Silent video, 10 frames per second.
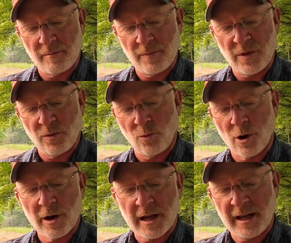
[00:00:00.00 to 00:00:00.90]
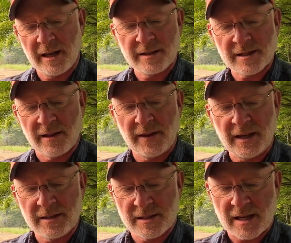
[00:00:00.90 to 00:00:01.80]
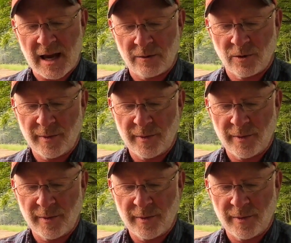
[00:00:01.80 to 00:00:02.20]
workings on the inside were